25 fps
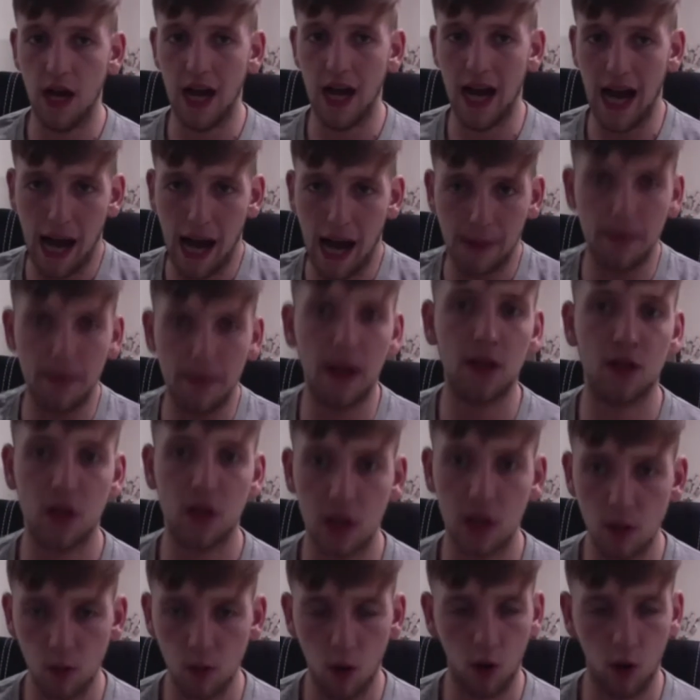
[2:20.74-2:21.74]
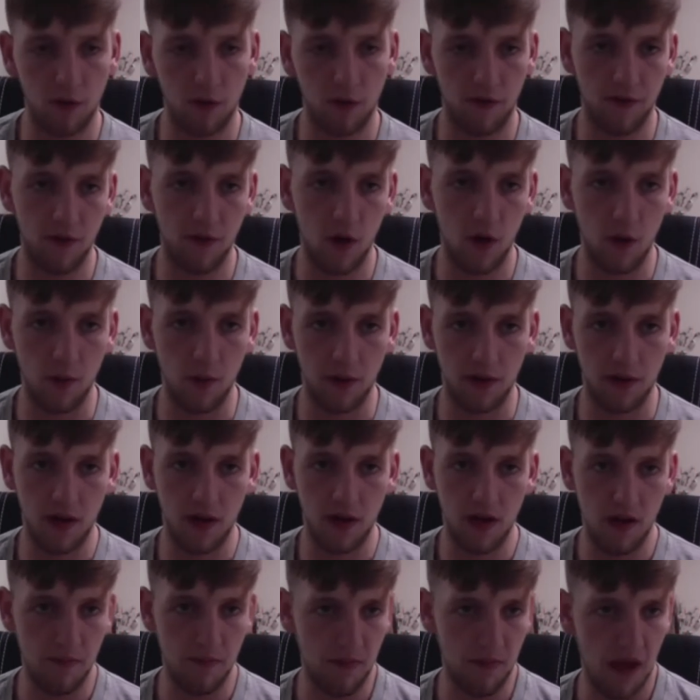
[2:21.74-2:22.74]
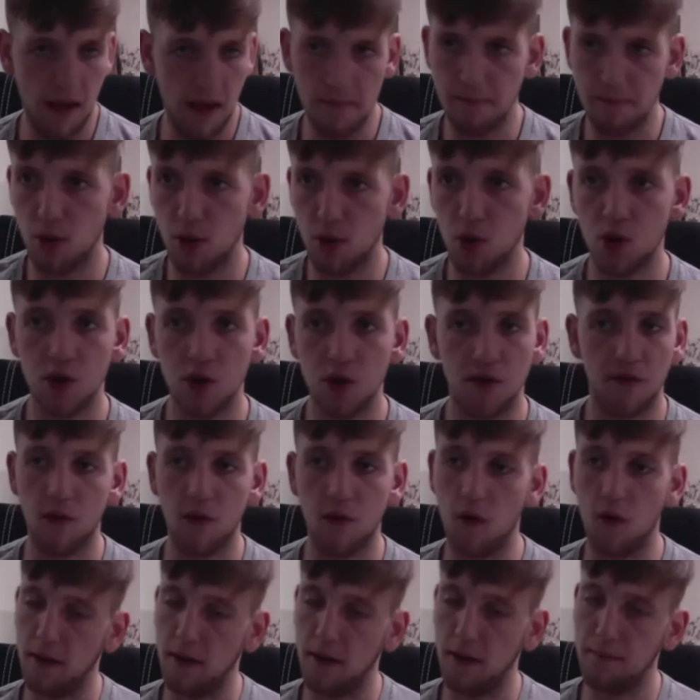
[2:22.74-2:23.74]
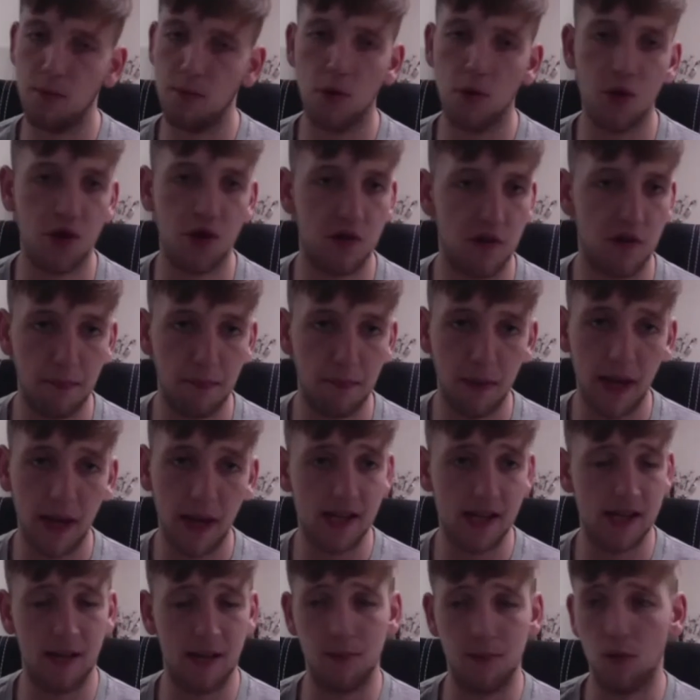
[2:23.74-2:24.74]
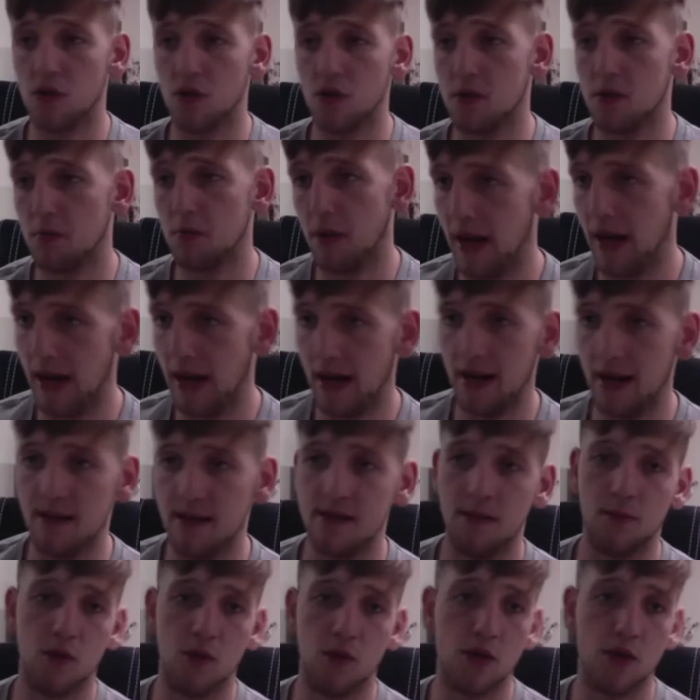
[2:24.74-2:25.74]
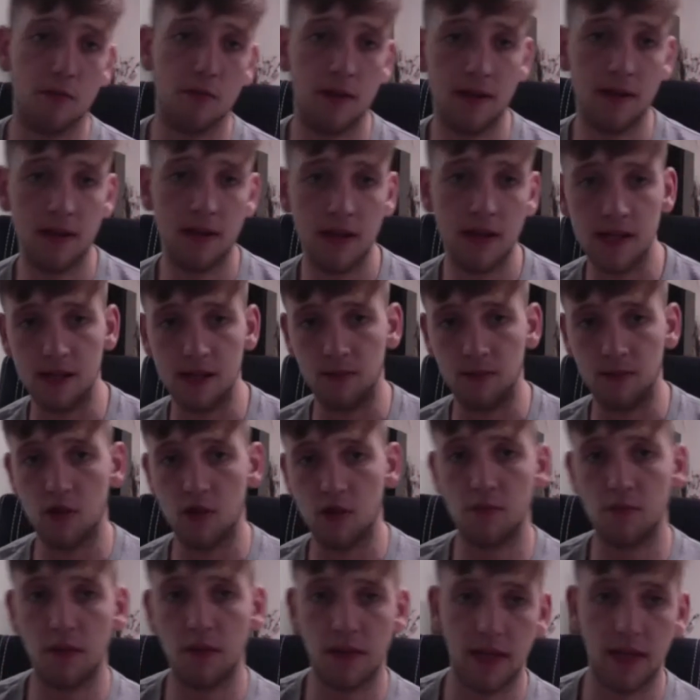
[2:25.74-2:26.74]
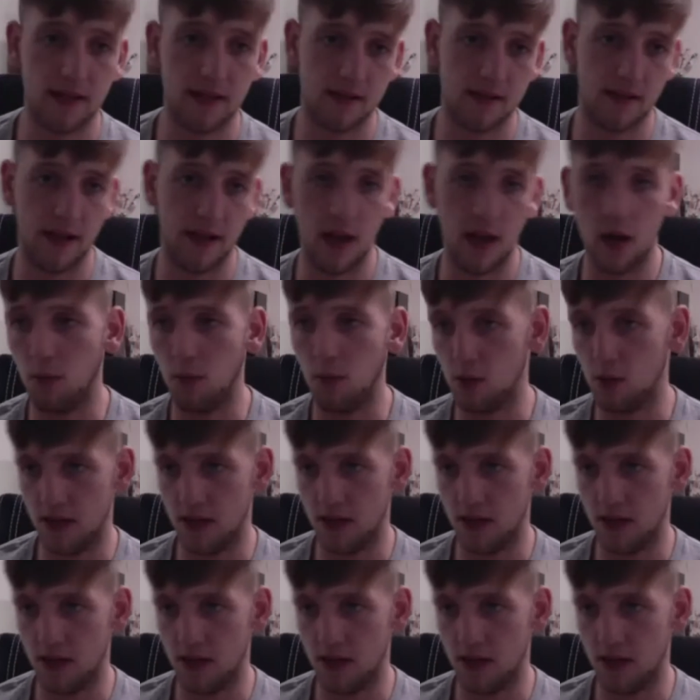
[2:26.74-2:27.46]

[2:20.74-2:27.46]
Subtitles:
I'm actually walking forward. I'm pushing forward. I'm pushing the pace. I'm using my hands. I'm using my knees. I'm using my kicks and elbows.